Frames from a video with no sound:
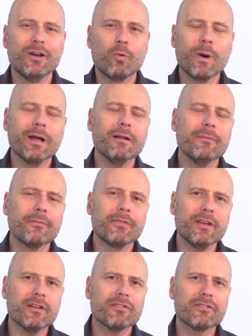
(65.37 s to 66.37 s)
Well,
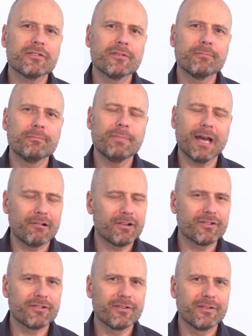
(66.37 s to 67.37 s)
this
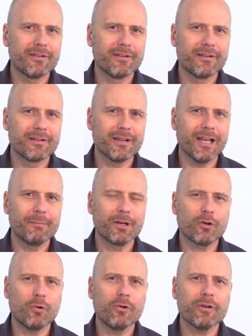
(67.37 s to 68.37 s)
Paris Climate
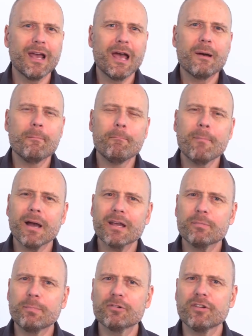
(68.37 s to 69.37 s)
Accord
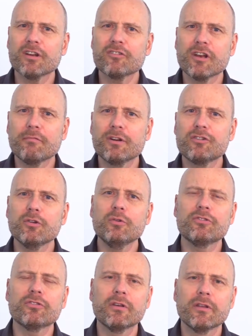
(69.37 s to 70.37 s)
might potentially
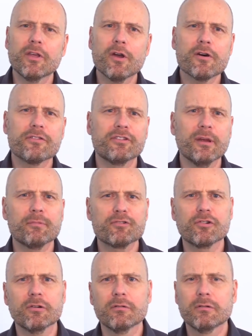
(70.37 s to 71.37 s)
reduce the Earth's
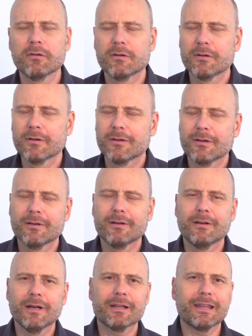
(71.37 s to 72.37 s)
temperature
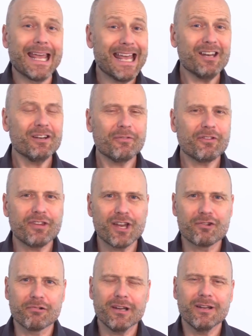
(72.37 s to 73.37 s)
at the end of the
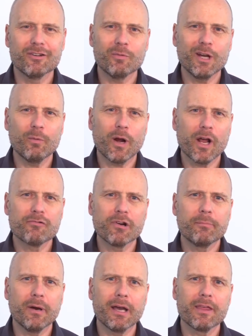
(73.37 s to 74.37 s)
century,
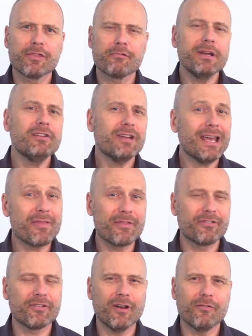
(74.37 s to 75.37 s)
2100, by three
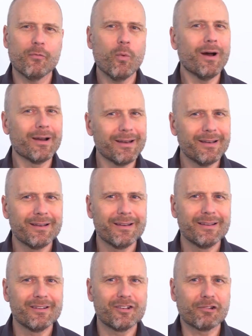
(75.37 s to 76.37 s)
tenths of one
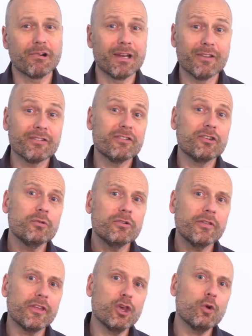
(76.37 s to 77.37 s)
degree. This is
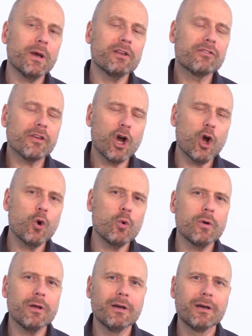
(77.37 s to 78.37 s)
using the UN's
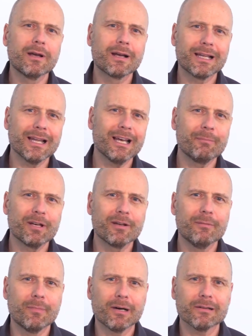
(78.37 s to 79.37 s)
own
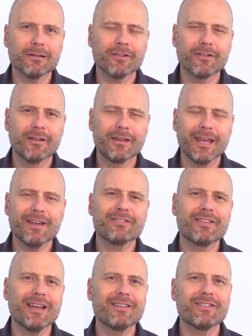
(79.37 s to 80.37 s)
climate models. Yes,
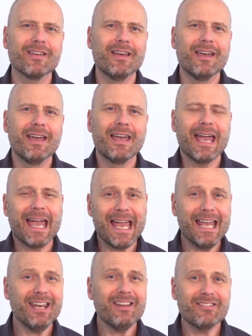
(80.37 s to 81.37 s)
that's
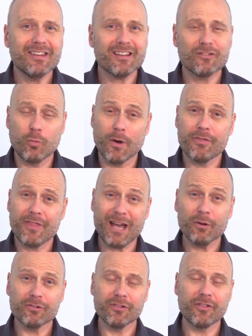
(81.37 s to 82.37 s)
86 one
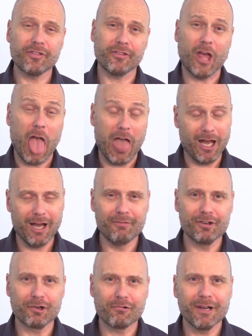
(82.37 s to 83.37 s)
thousandth of
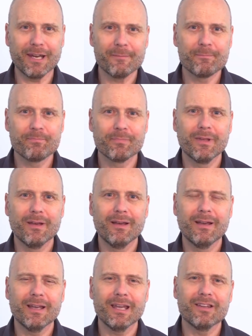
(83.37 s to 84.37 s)
a degree.
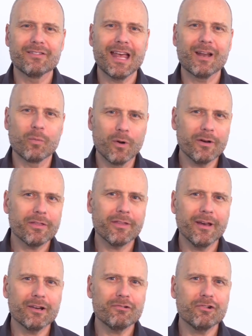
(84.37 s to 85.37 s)
Is that worth
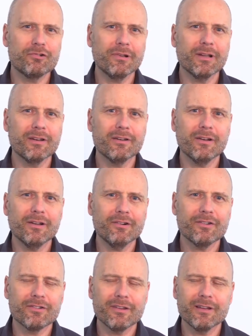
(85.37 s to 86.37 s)
$100 trillion
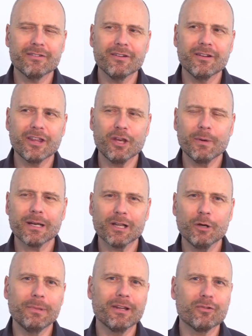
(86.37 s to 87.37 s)
that uh, the UN
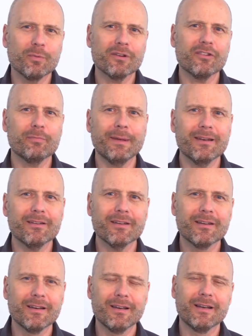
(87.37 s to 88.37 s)
globalists want to spend?
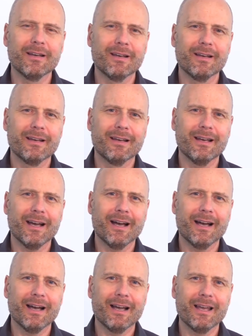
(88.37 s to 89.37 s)

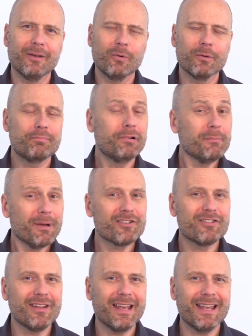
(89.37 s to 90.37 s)
I would pretty much
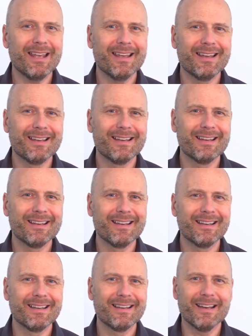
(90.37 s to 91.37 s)
say
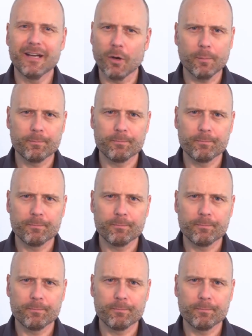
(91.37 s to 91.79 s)
no.